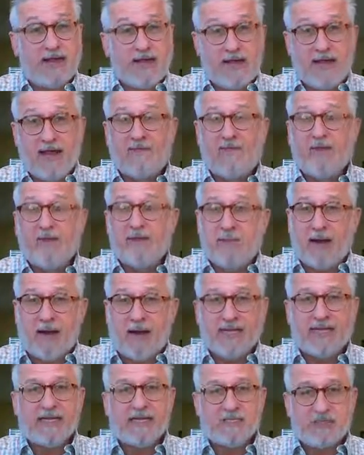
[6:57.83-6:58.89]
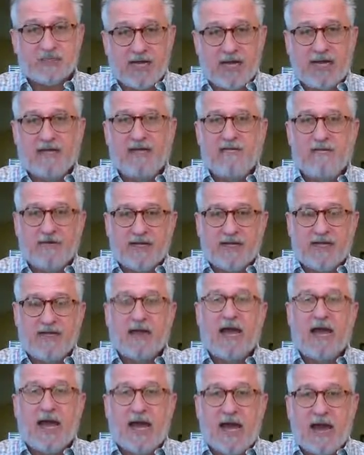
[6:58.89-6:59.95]
Everybody is trying to
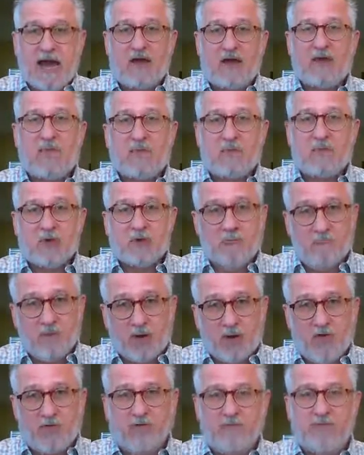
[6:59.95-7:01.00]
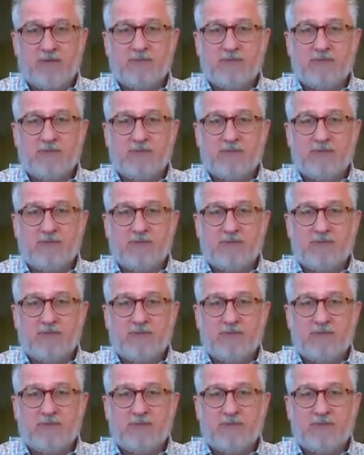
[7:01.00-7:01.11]
figure out how to promote